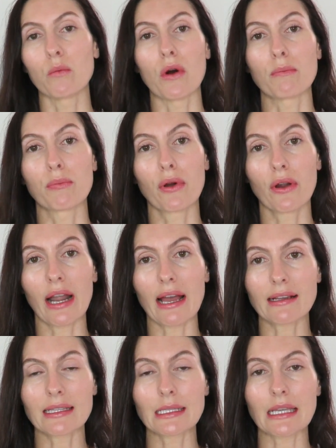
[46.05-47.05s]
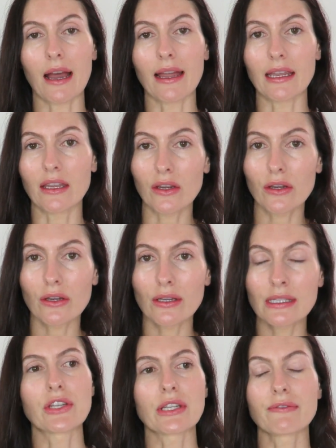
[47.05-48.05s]
what products I
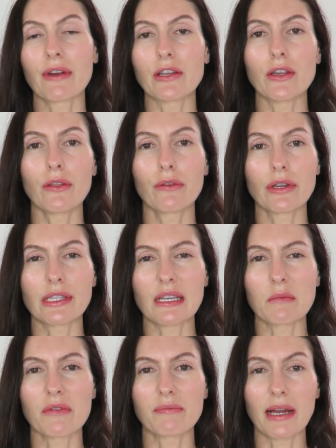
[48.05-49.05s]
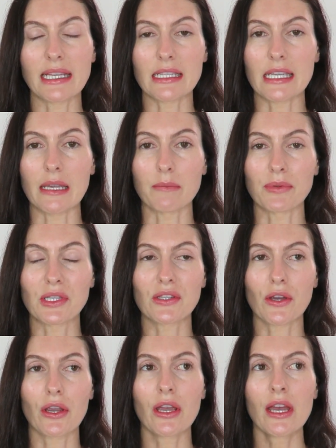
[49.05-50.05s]
use, just run you through some of my tips.
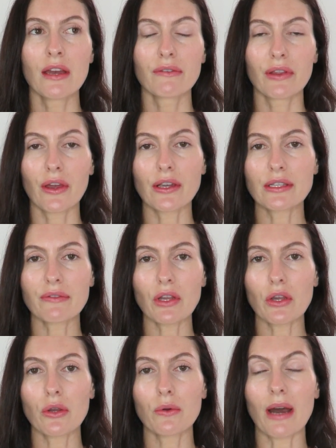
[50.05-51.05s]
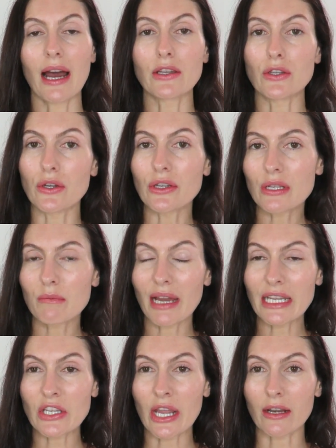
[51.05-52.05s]
So for those of you who are new to
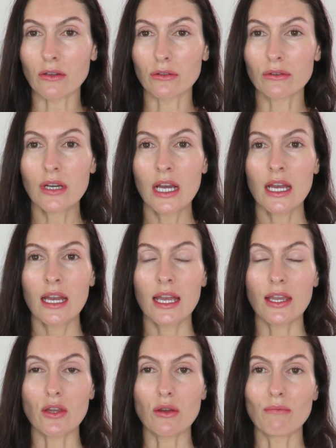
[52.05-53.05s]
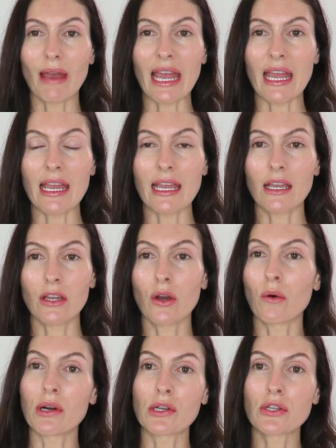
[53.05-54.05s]
my channel, you may
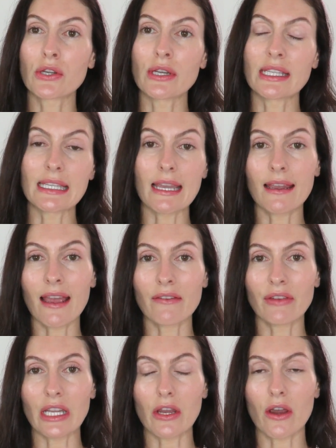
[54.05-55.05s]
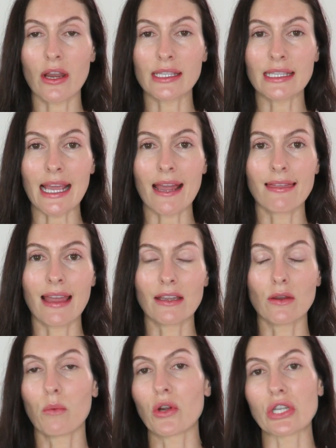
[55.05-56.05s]
go on to skincare videos and
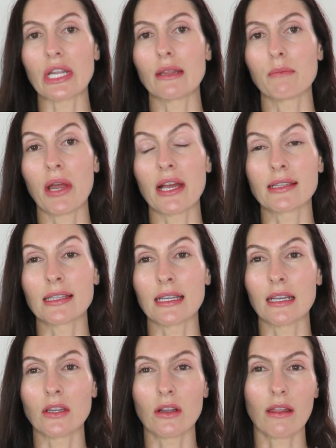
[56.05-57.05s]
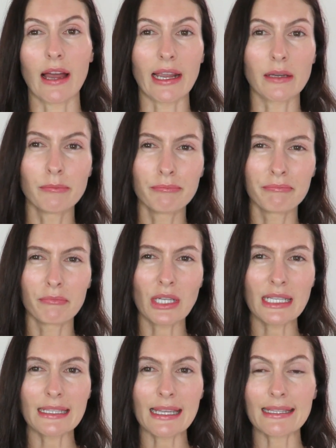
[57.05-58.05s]
then you're watching the person and you're like,
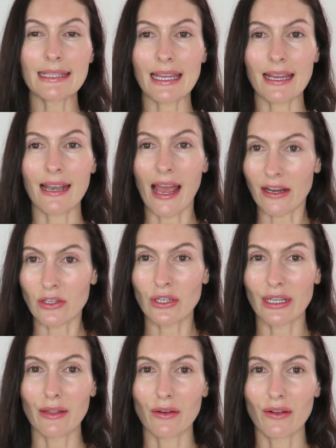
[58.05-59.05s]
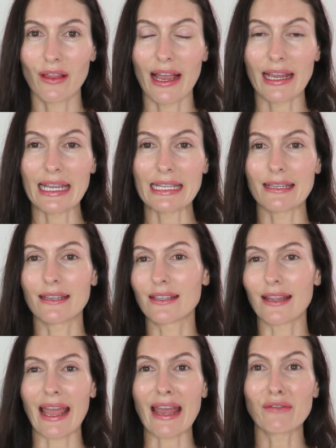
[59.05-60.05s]
what does their skin actually look like? Do
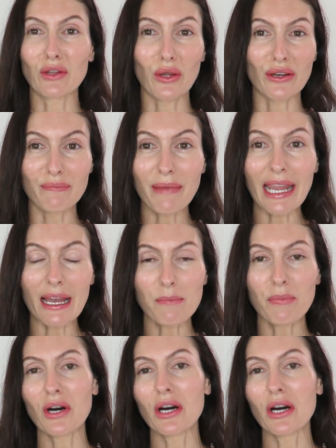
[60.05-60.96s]
they have a lot of makeup